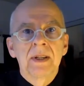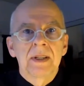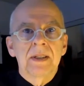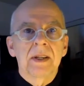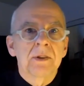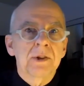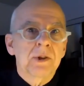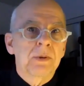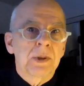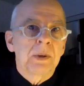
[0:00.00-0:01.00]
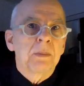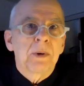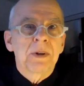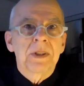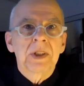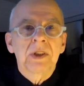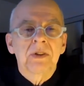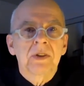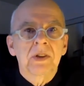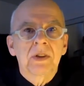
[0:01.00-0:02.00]
Uh, those are really important issues,
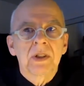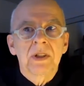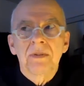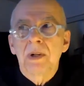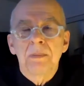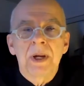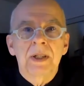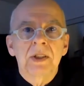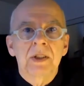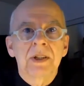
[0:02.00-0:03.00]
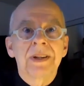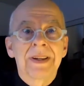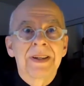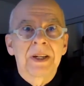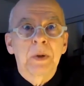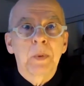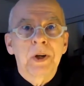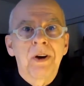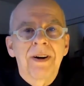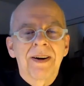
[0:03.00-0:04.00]
as you can even imagine. Here we
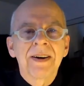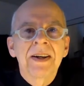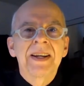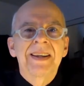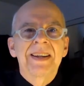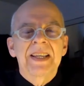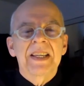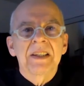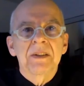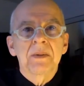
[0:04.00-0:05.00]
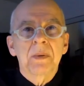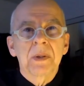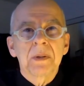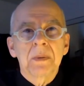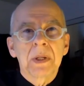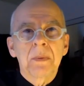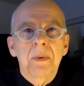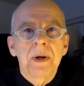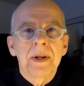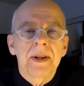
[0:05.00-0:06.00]
are in
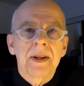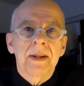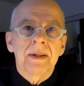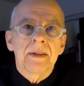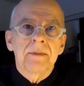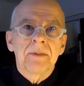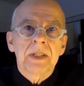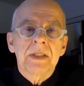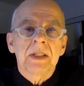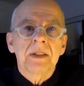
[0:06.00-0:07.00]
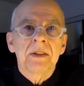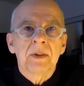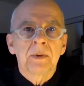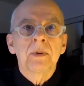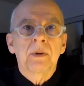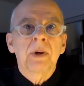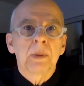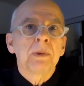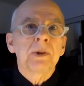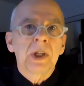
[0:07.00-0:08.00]
2021 and facing
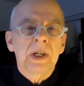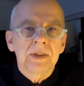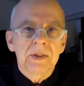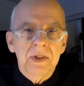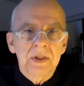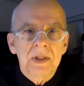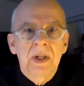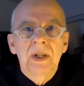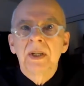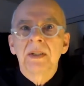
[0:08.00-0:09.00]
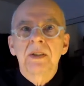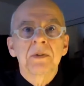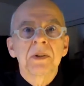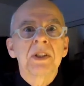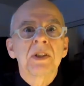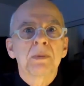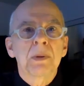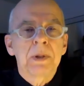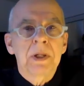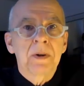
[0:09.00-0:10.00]
incredible challenges don't need to
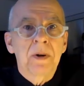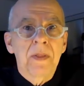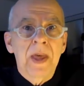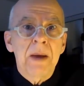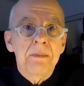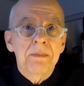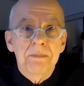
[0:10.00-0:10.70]
repeat all that